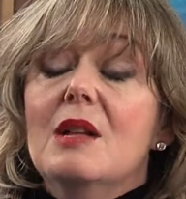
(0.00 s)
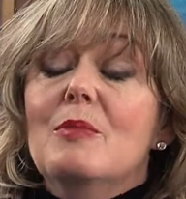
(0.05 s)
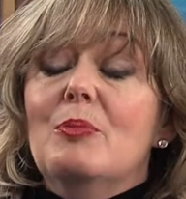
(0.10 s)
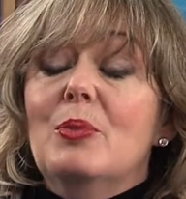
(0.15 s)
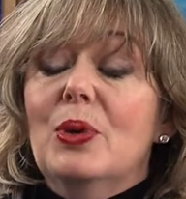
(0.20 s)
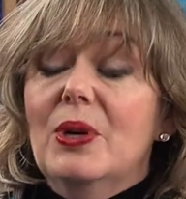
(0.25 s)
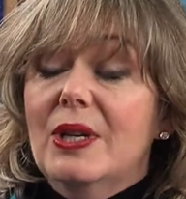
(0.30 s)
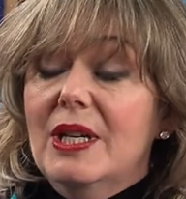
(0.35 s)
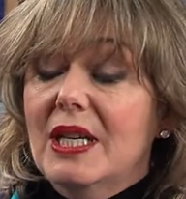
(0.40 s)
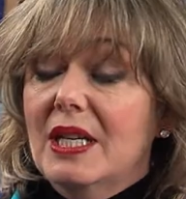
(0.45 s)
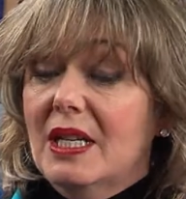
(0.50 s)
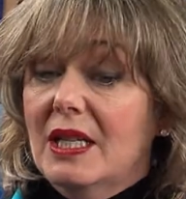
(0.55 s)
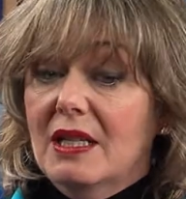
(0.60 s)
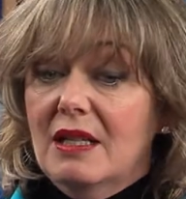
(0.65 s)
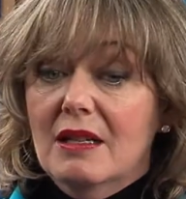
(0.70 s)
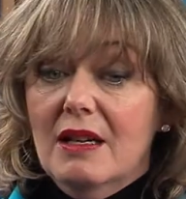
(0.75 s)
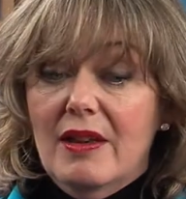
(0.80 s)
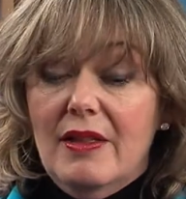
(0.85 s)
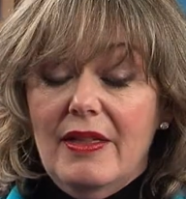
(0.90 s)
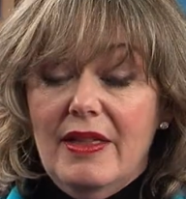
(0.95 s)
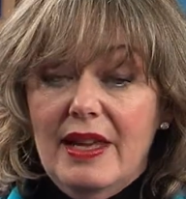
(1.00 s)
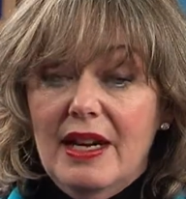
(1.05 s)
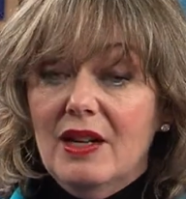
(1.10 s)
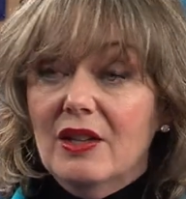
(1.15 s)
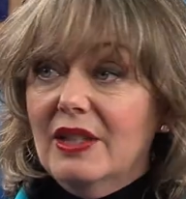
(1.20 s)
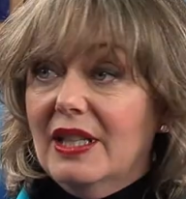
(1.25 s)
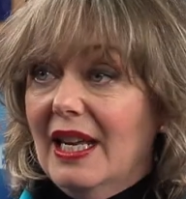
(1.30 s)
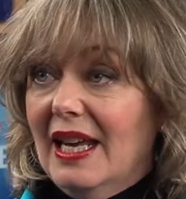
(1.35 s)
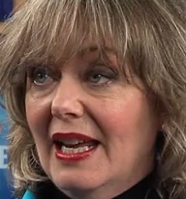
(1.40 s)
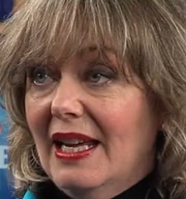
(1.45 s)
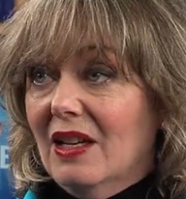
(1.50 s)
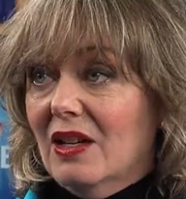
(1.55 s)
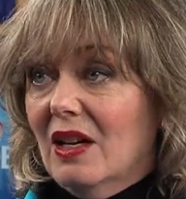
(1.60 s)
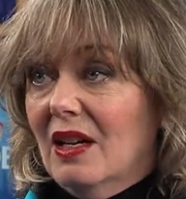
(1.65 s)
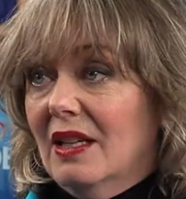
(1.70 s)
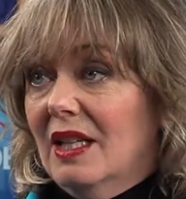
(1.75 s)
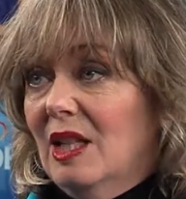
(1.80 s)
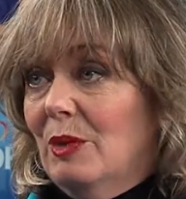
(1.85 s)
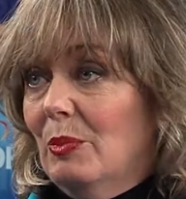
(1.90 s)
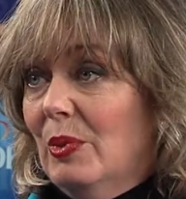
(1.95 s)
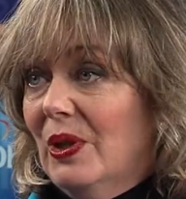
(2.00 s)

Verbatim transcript: putting their take on it,